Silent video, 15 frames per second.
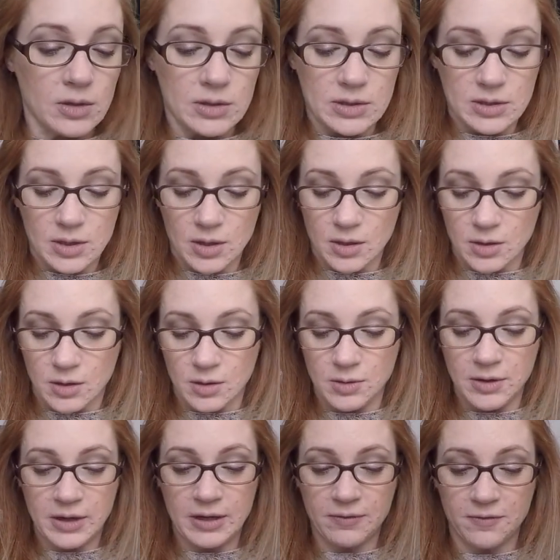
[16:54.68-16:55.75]

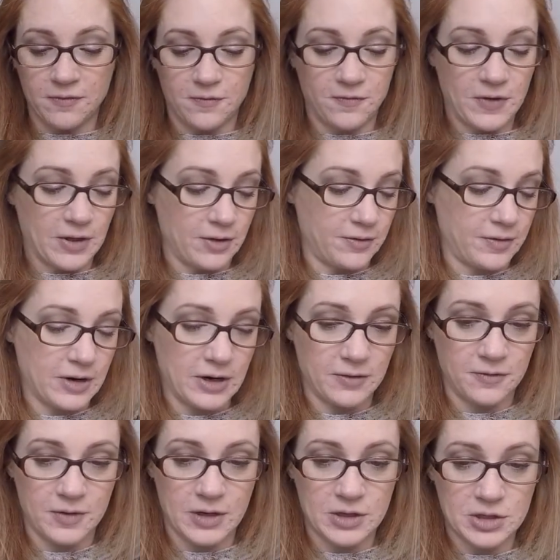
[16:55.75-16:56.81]
So get Feather Fairy
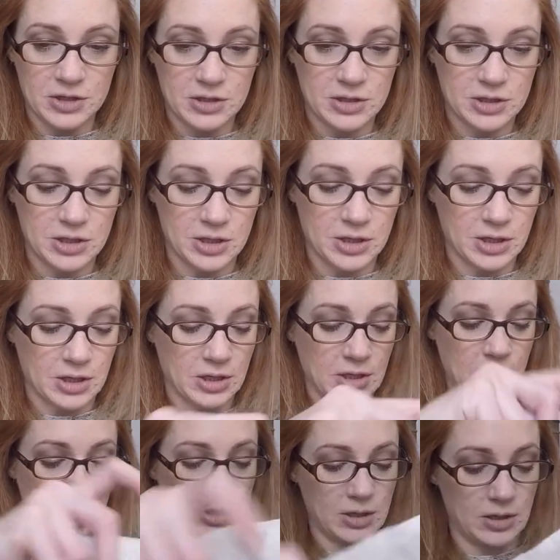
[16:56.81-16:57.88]
finished this
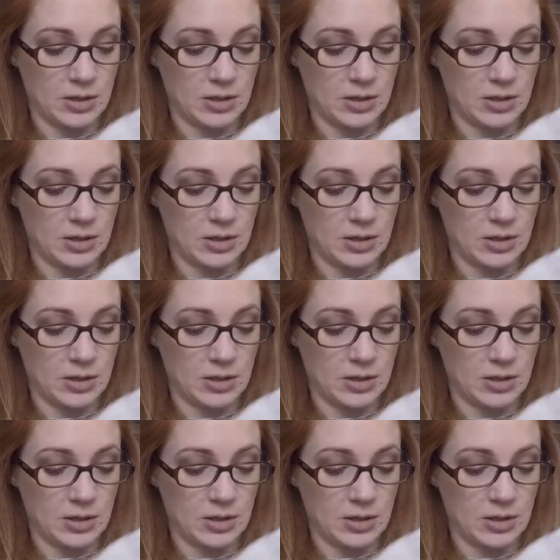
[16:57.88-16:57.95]
year.